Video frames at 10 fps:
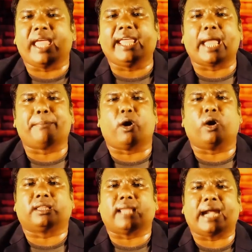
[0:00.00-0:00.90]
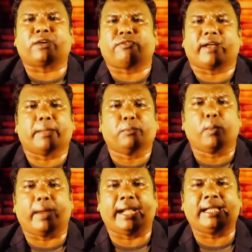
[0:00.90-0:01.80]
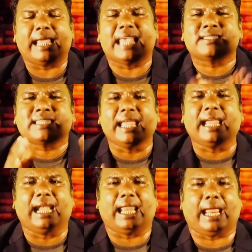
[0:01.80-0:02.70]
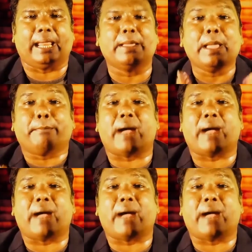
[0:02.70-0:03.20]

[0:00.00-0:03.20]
Think about that for a moment, a single day.